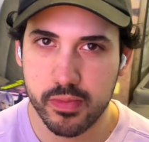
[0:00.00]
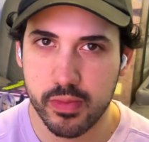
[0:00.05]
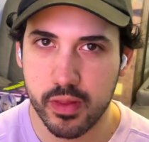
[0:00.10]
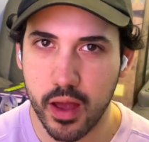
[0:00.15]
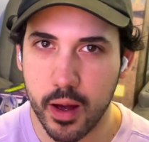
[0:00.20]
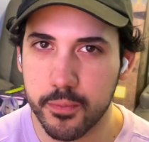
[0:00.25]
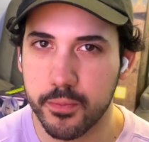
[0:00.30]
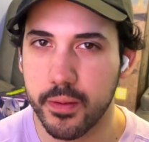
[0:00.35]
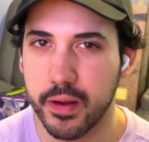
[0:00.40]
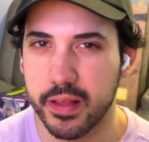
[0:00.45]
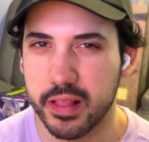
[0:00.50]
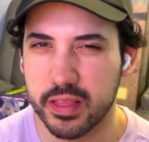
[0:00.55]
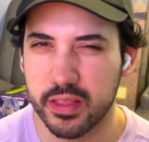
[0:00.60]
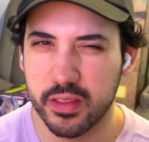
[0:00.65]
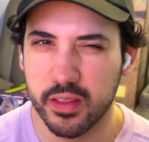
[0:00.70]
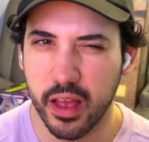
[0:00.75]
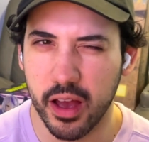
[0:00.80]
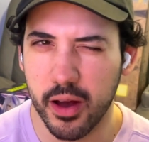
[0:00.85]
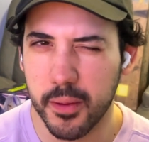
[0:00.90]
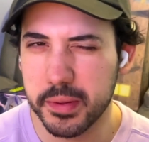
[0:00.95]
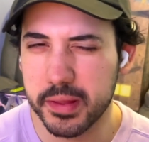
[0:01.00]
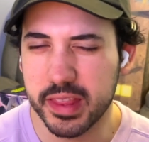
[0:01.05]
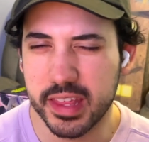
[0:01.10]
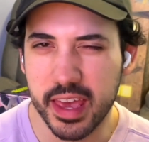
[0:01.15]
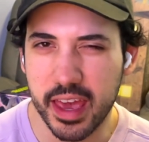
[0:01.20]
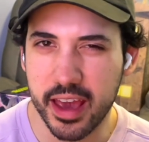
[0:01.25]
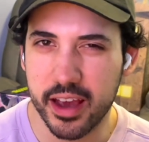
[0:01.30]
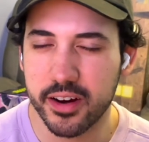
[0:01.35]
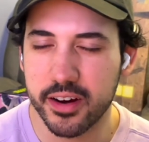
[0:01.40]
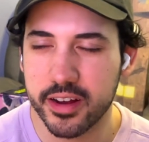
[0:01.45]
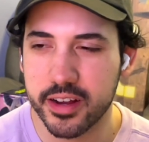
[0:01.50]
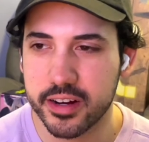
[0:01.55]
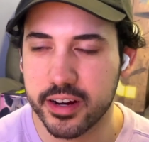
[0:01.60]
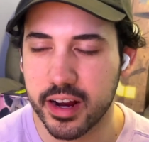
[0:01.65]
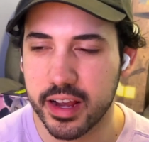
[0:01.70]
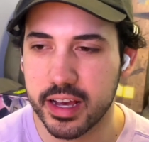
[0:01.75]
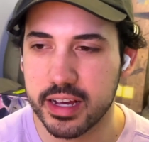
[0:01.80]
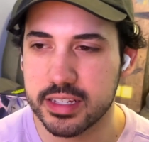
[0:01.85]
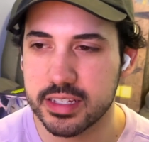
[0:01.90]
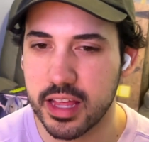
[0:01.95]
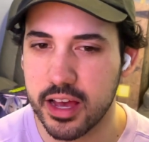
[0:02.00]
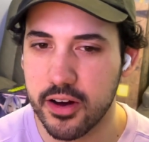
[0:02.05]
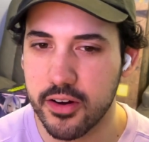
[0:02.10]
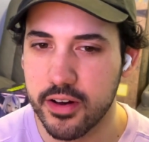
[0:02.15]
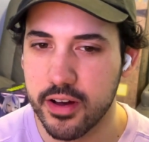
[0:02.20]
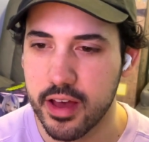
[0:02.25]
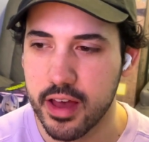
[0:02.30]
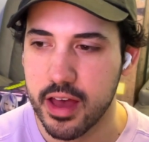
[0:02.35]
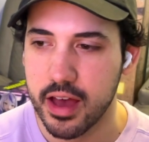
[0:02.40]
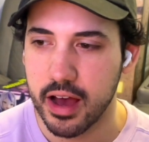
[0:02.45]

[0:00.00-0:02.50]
up in the air here, I guess, now,